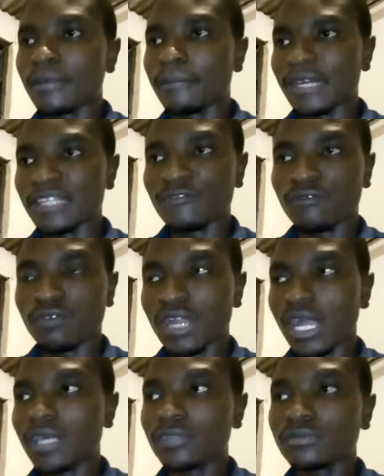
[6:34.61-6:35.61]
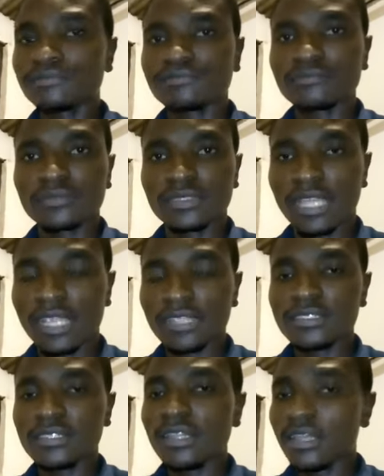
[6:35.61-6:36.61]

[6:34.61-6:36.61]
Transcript: But for now, guys,